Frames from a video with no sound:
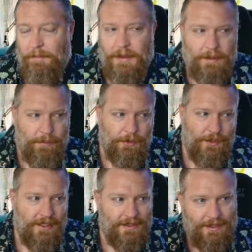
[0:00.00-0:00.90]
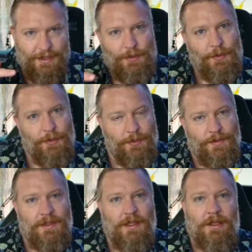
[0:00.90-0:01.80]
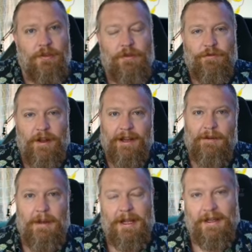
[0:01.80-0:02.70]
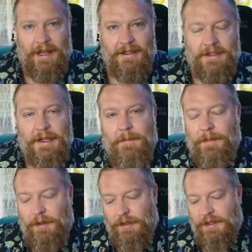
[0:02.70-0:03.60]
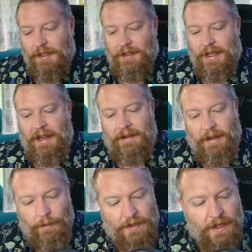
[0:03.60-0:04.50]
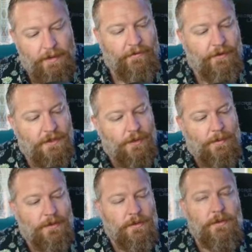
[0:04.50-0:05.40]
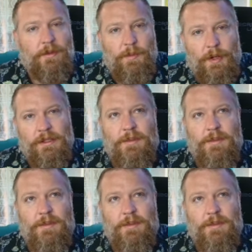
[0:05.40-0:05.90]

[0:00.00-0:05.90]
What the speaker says: that police use to find bad guys. Now let's look at the Acolyte. We'll talk about the first two episodes with spoilers